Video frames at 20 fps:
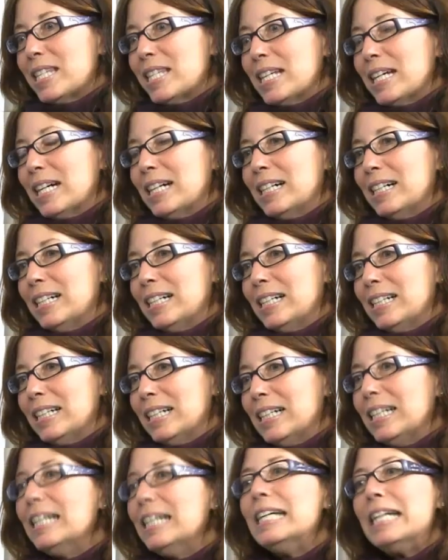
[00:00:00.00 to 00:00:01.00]
Uh,
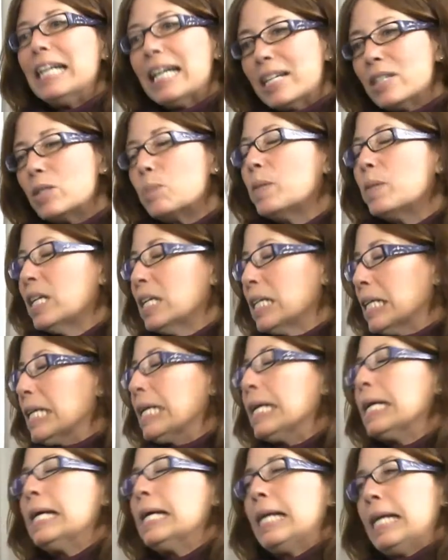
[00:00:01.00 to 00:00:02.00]
it has been
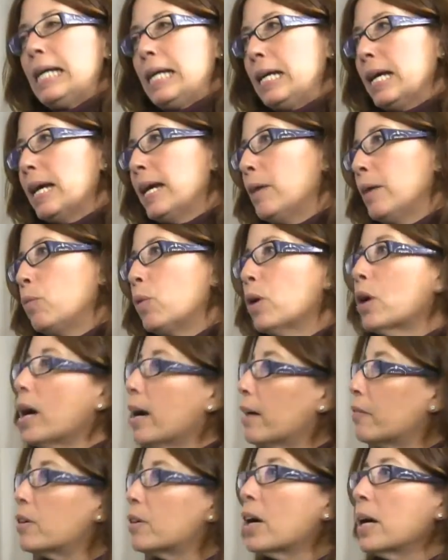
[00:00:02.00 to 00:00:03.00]
key. And
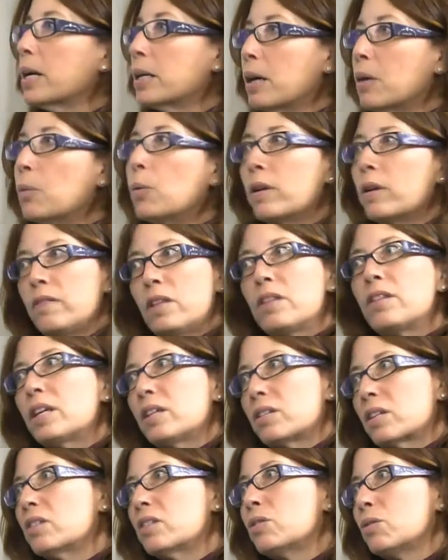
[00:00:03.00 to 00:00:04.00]
wherever I go, one of the
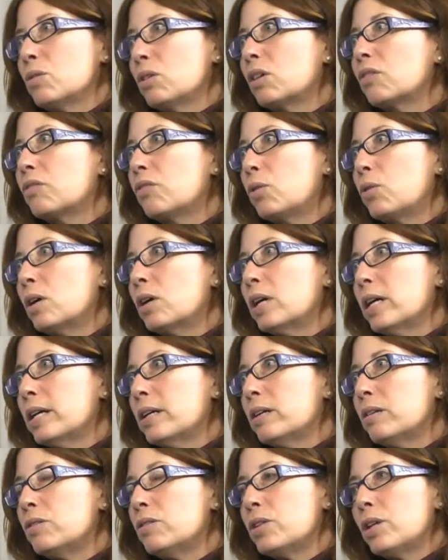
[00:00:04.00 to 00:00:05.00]
things I do look for
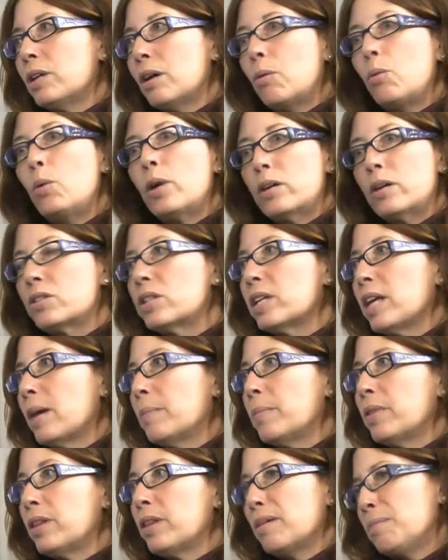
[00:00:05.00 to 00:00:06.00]
is, you know, where's the
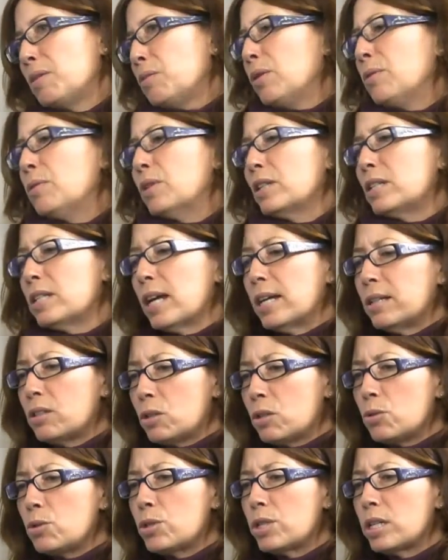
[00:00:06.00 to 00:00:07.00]
empathy? I mean, we once had
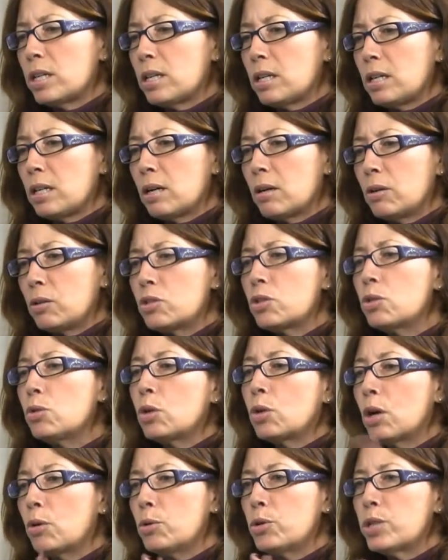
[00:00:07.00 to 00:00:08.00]
two CEO, two
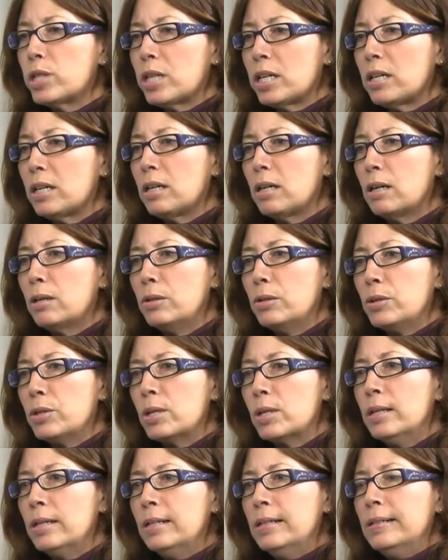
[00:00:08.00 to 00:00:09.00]

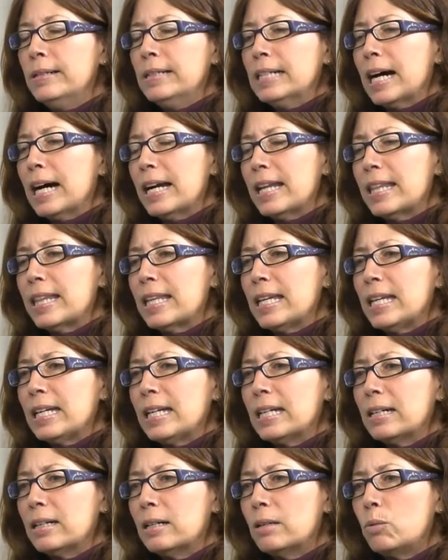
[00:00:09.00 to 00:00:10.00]
co-CEOs. I
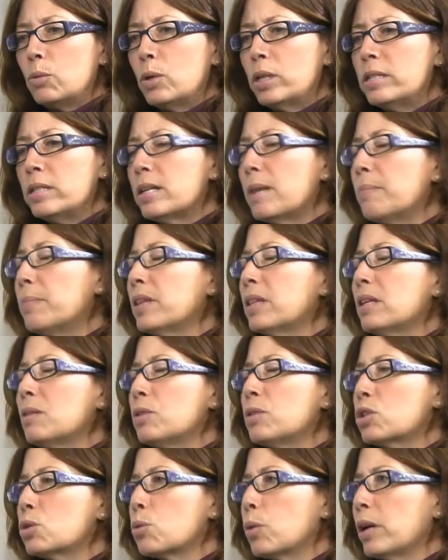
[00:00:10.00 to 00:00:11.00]
think uh, one's empathy
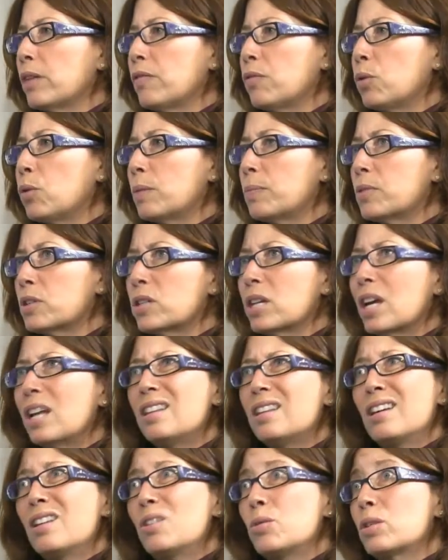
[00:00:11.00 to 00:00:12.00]
was
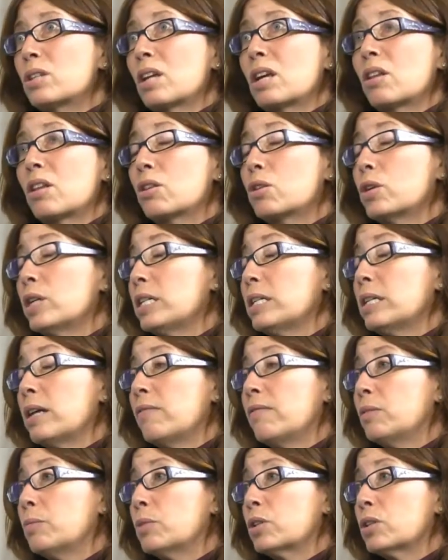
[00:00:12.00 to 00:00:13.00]
24%, the other was like
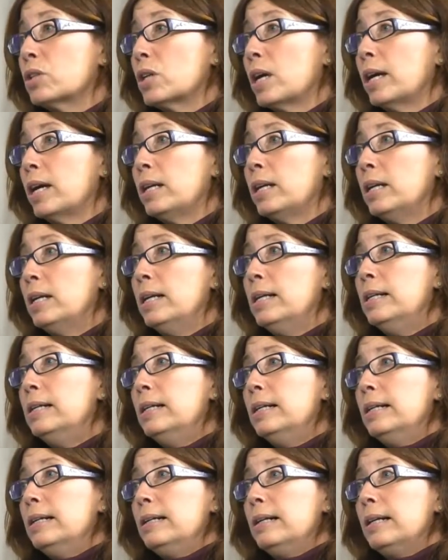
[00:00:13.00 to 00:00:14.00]
37%.
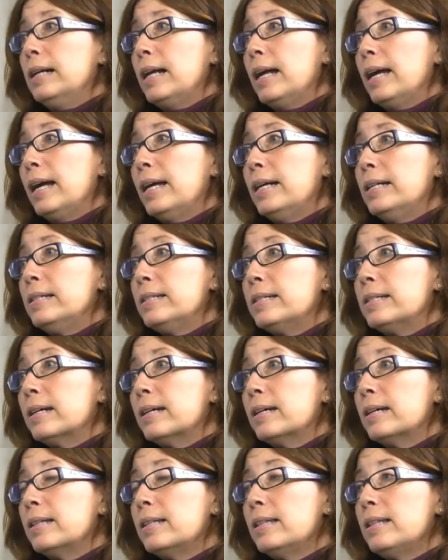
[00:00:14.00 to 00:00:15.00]
Wow. And uh,